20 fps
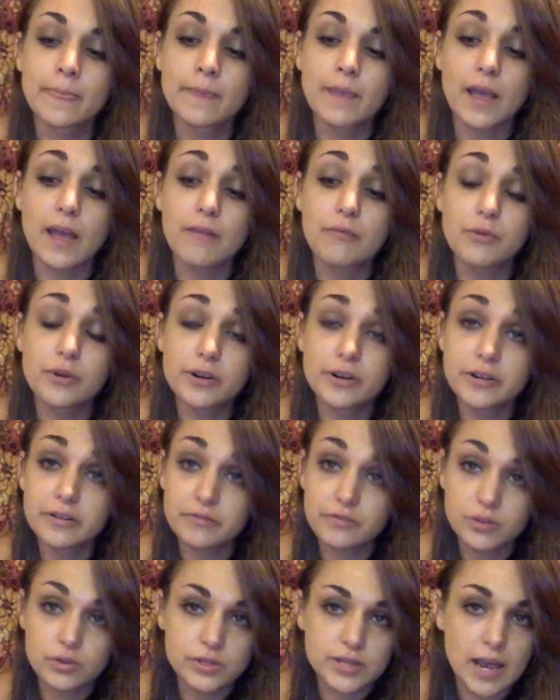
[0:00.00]
I've ordered a
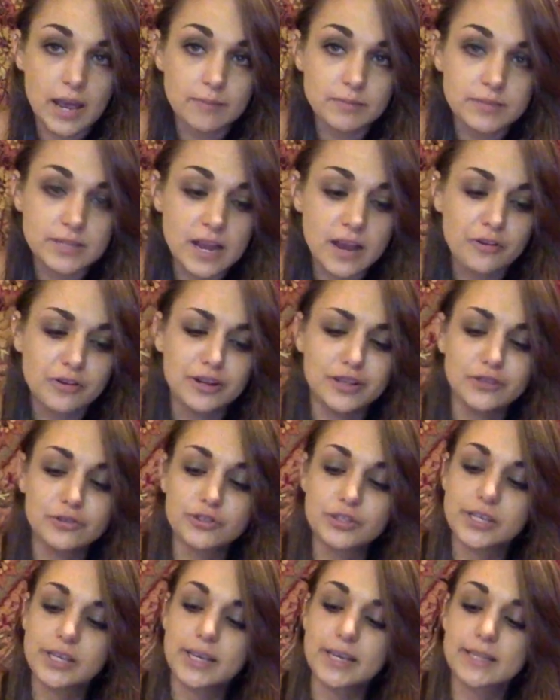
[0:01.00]
few times now and it
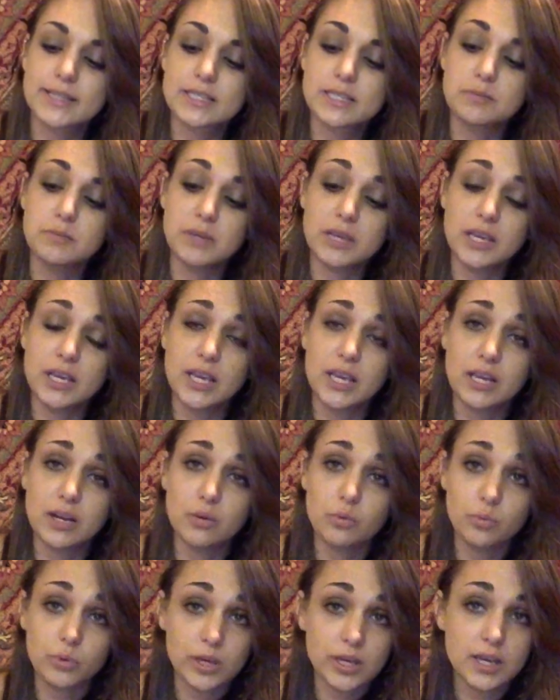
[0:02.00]
usually gets to me in a
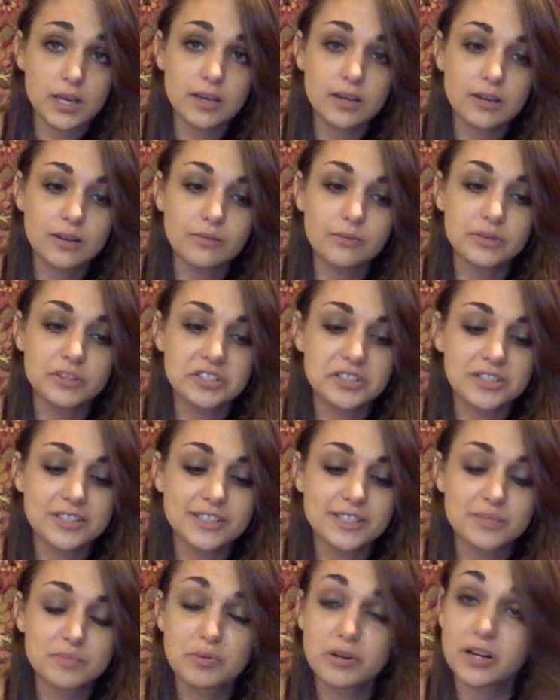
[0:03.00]
week, which
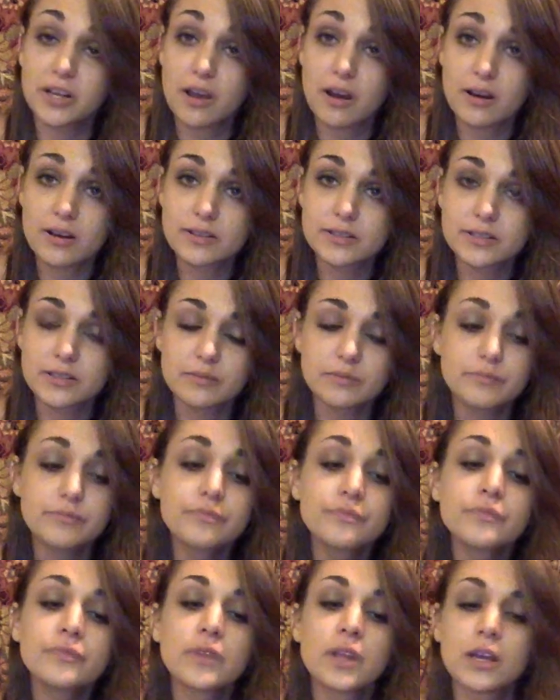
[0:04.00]
is pretty awesome.
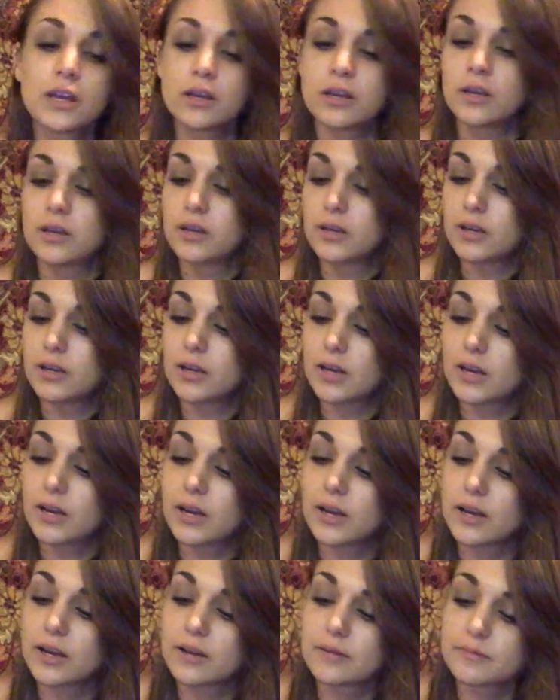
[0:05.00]

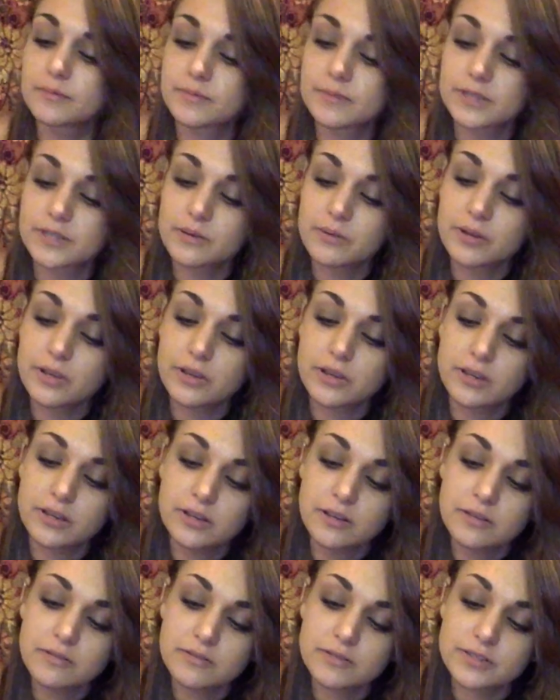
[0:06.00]
So what you can
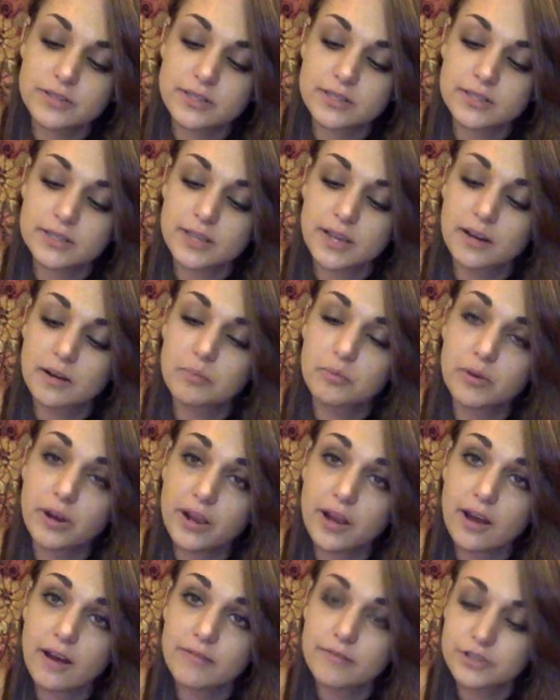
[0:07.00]
do is just kind of
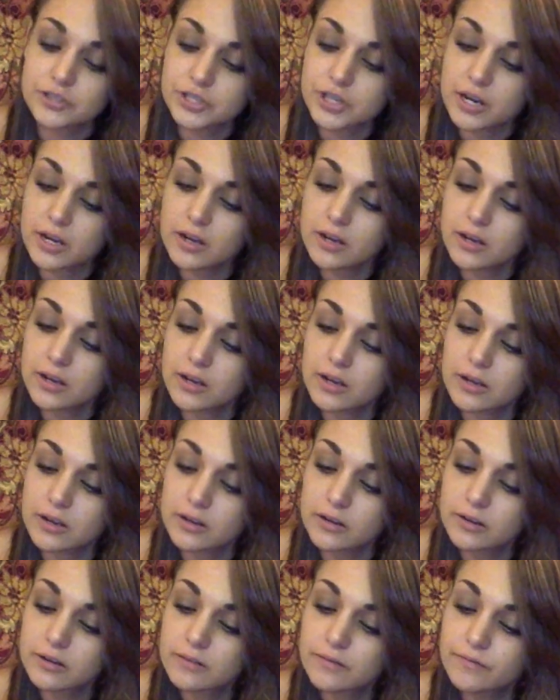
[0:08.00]
break off a chunk.
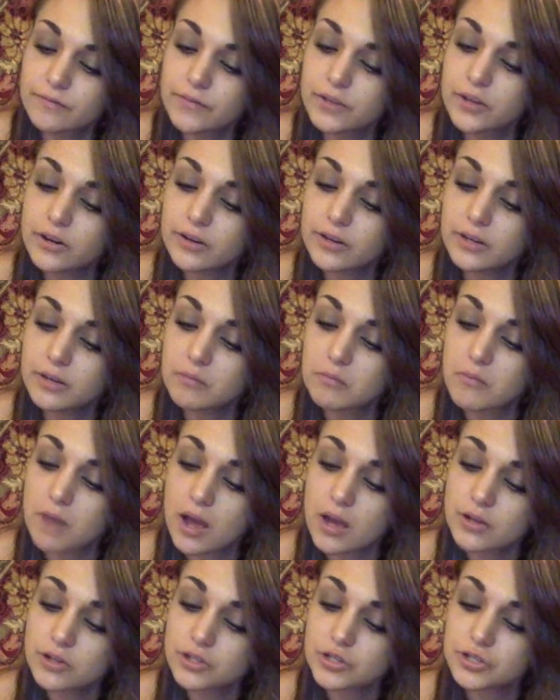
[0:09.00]
You don't need
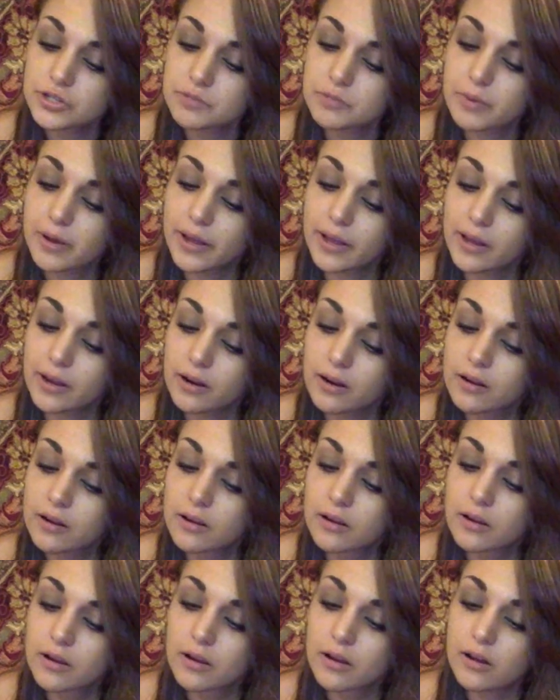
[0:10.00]
much, but
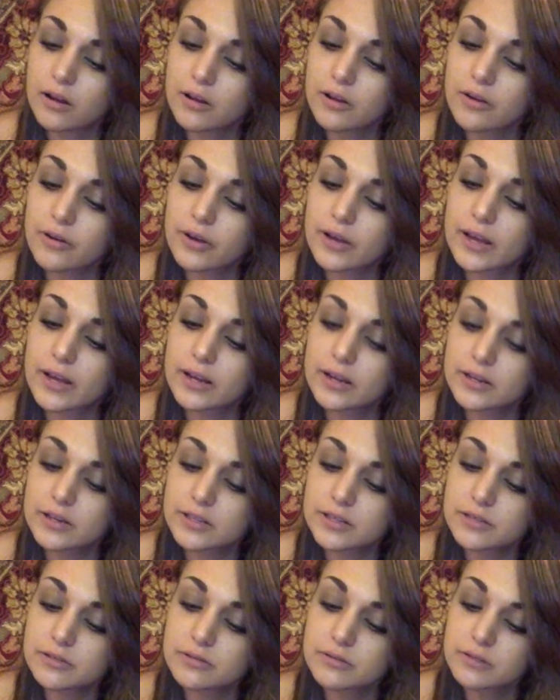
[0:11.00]
I'll go ahead and
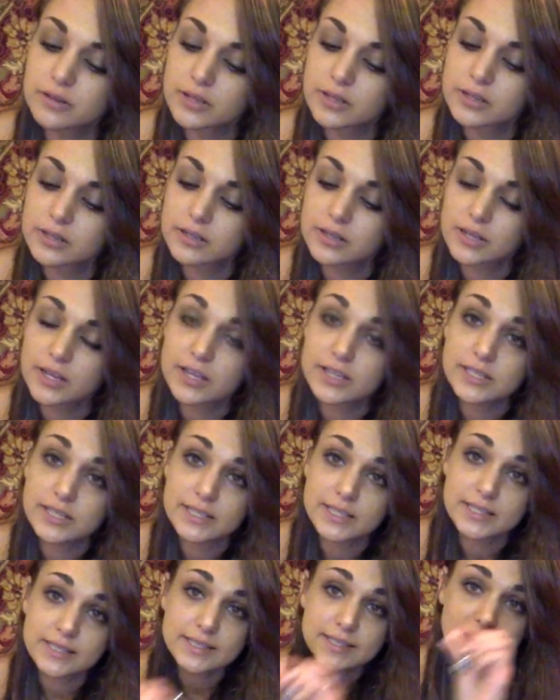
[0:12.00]
do a
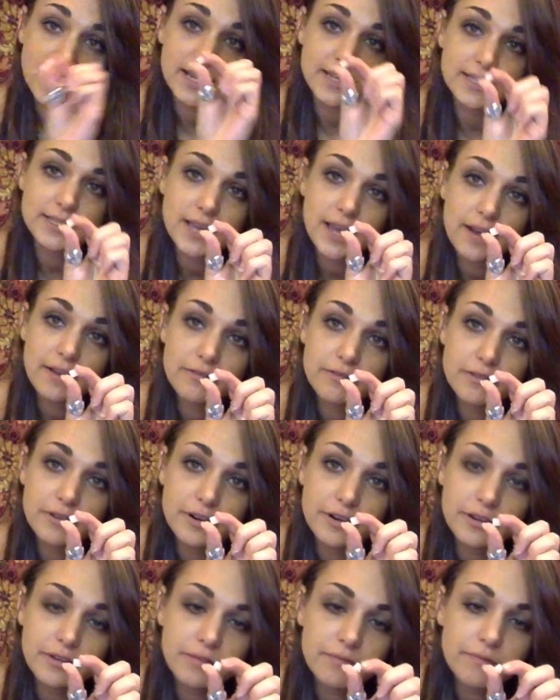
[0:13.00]
decent sized guy for
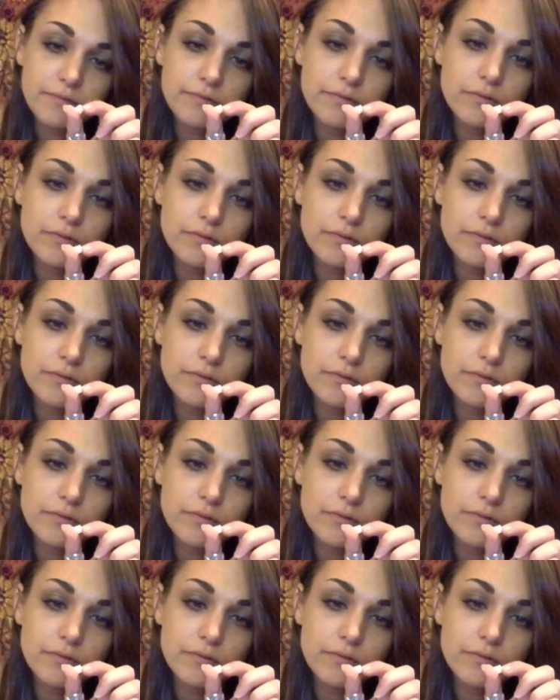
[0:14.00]
you.